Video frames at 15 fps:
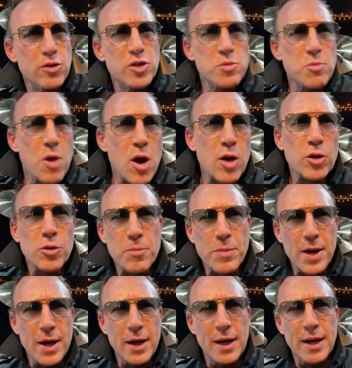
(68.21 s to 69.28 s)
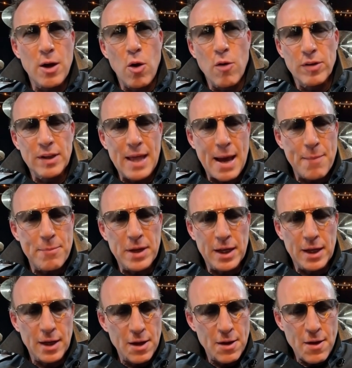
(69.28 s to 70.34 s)
small or big, and
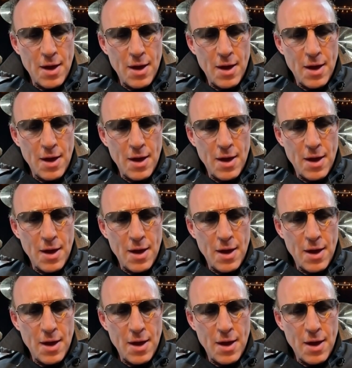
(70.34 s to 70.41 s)
overlapping,